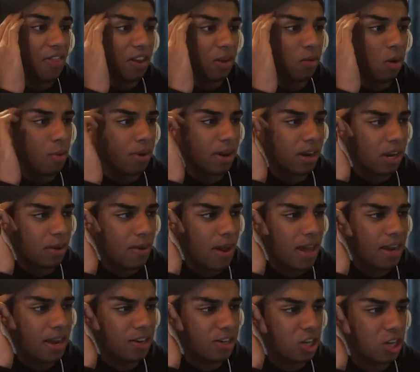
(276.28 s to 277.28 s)
I think what we're gonna go
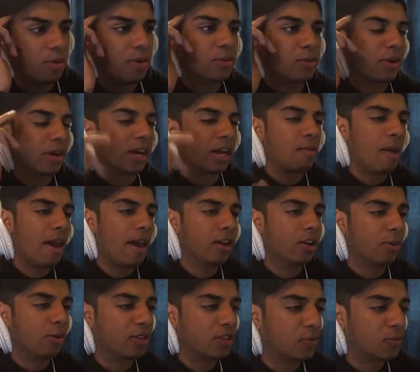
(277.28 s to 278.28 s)
ahead and do is we're gonna go ahead
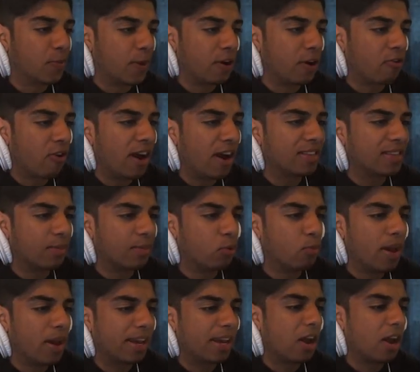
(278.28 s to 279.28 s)
and do a sprint race, and
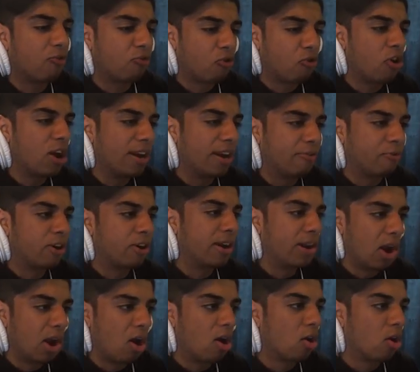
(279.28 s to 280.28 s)
we'll make it a really
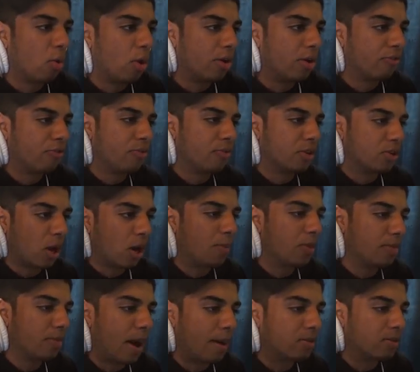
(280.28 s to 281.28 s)
really long one from the
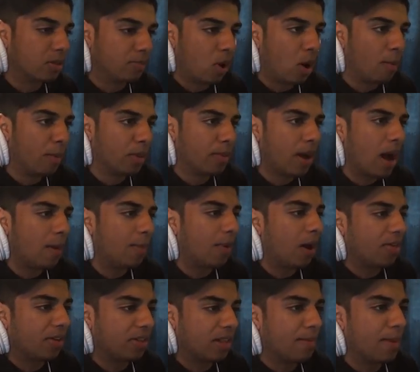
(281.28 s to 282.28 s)
top of the map to the bottom of the map.
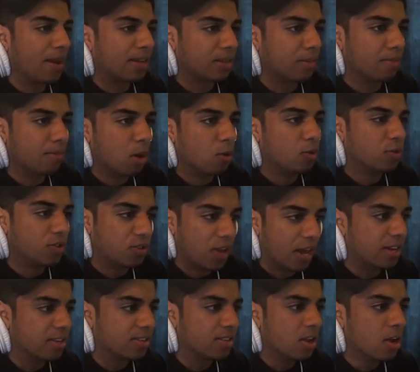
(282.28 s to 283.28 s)
I think that makes the most
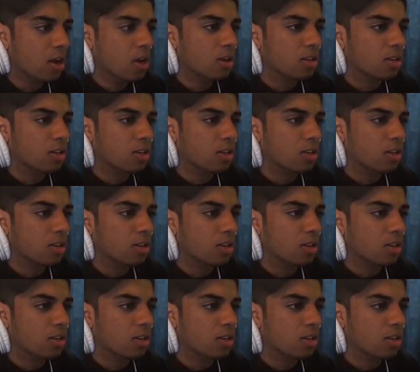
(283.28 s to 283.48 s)
sense.